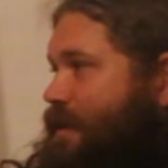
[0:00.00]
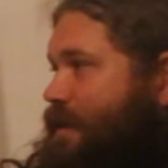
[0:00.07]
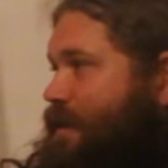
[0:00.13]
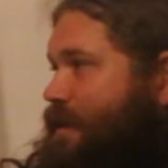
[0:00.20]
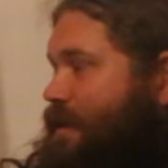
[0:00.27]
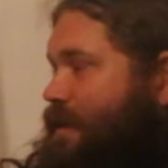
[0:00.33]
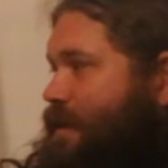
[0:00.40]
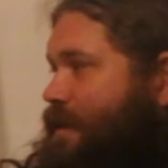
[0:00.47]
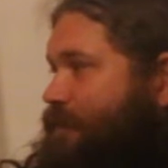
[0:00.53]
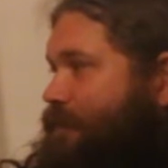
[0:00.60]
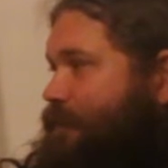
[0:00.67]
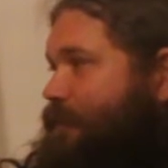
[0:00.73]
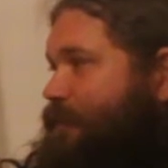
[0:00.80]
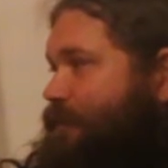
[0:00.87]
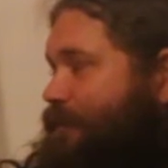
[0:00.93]

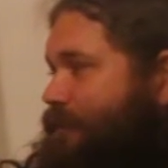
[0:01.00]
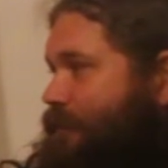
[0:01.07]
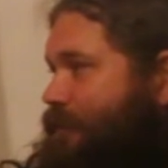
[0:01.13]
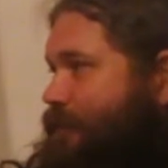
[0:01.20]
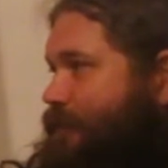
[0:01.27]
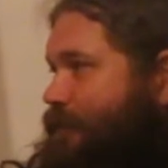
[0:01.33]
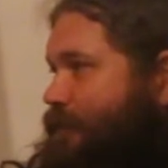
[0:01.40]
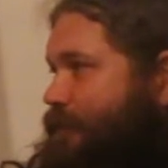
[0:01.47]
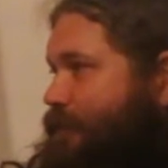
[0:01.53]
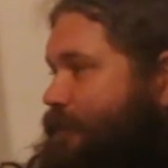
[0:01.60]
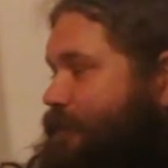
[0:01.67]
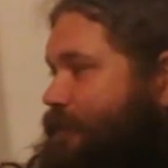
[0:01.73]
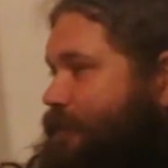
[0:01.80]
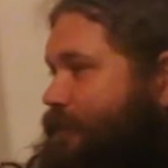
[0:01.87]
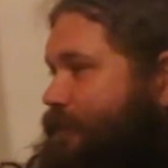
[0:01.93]

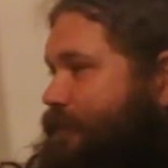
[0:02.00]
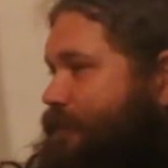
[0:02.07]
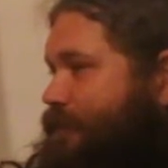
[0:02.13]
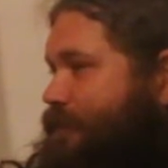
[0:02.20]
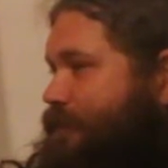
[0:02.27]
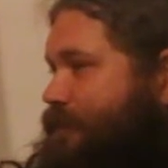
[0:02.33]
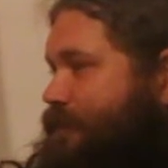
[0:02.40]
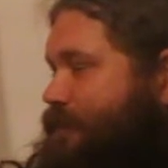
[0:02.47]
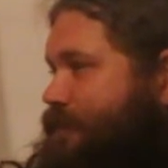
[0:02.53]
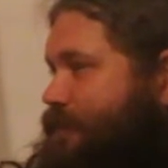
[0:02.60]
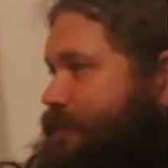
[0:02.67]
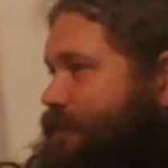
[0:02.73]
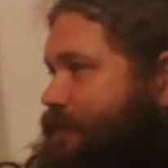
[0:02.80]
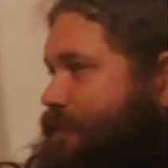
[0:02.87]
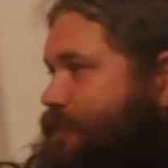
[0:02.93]

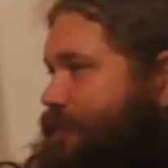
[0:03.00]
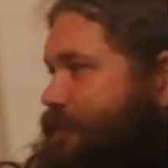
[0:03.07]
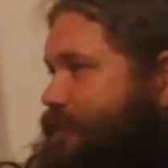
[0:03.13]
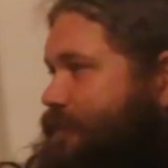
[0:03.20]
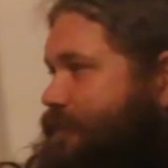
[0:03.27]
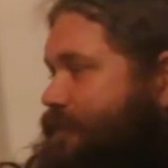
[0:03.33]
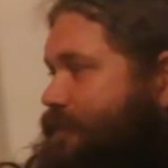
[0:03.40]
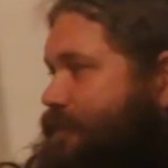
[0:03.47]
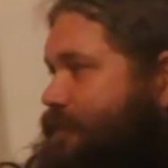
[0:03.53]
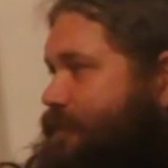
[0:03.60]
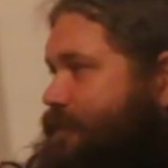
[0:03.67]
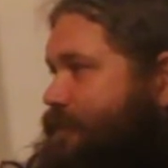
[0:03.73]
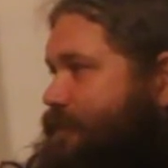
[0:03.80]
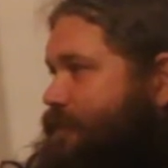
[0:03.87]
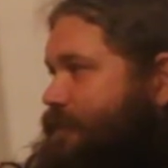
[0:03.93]

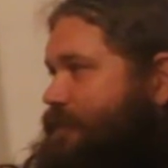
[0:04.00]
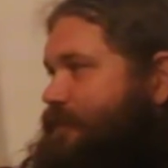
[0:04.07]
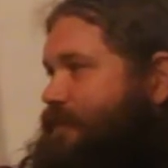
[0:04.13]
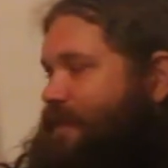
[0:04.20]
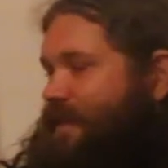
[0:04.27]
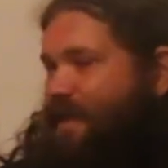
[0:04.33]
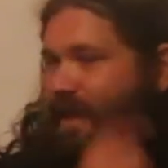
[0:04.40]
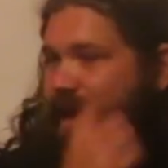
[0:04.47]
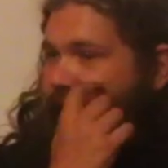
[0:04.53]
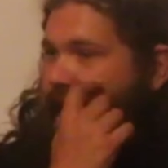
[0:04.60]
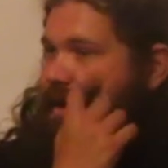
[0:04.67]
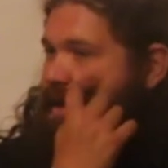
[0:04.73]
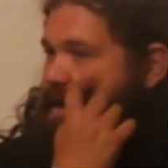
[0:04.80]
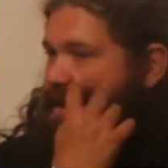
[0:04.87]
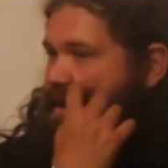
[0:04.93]
This person isn't speaking.